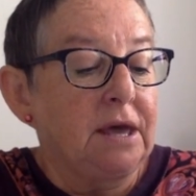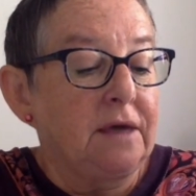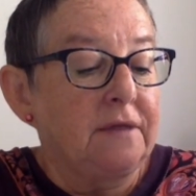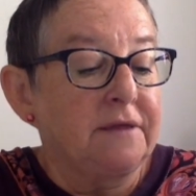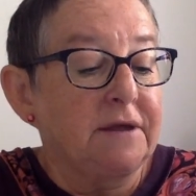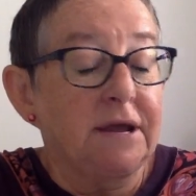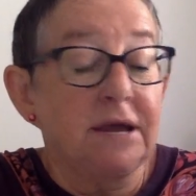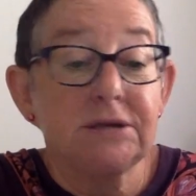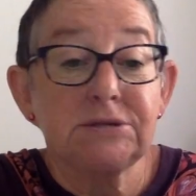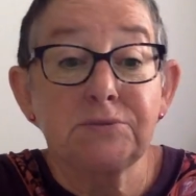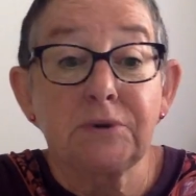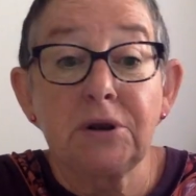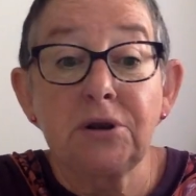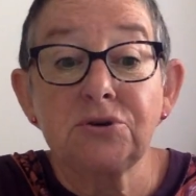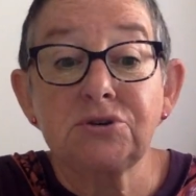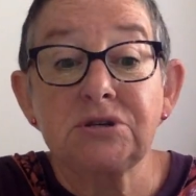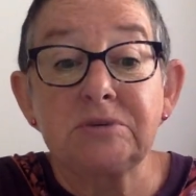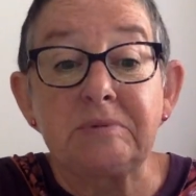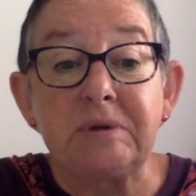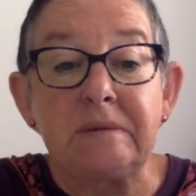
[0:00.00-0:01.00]
The next one
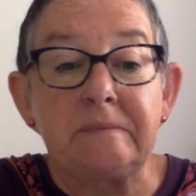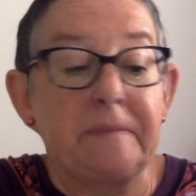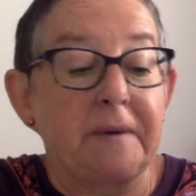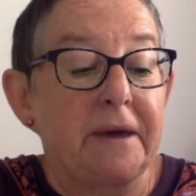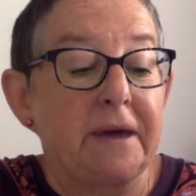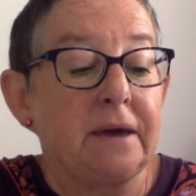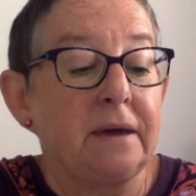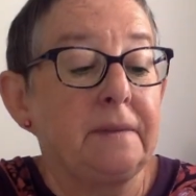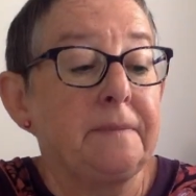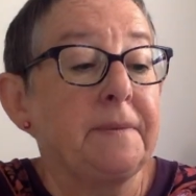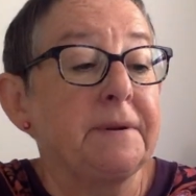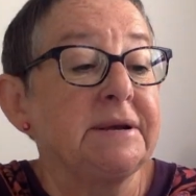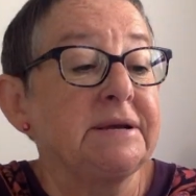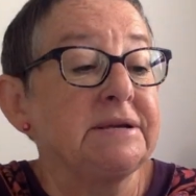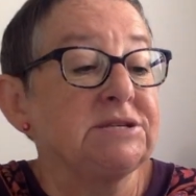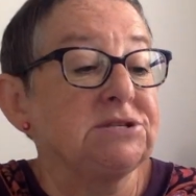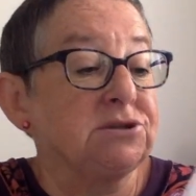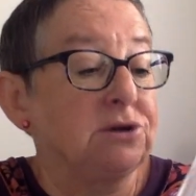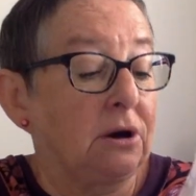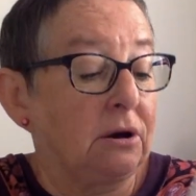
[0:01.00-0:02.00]
looks a bit bare, but
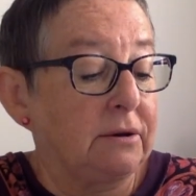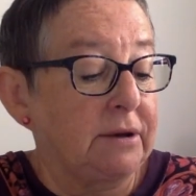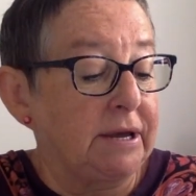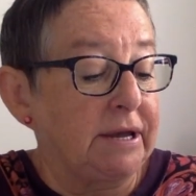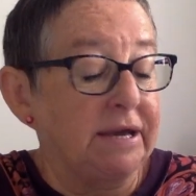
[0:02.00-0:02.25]
it's not.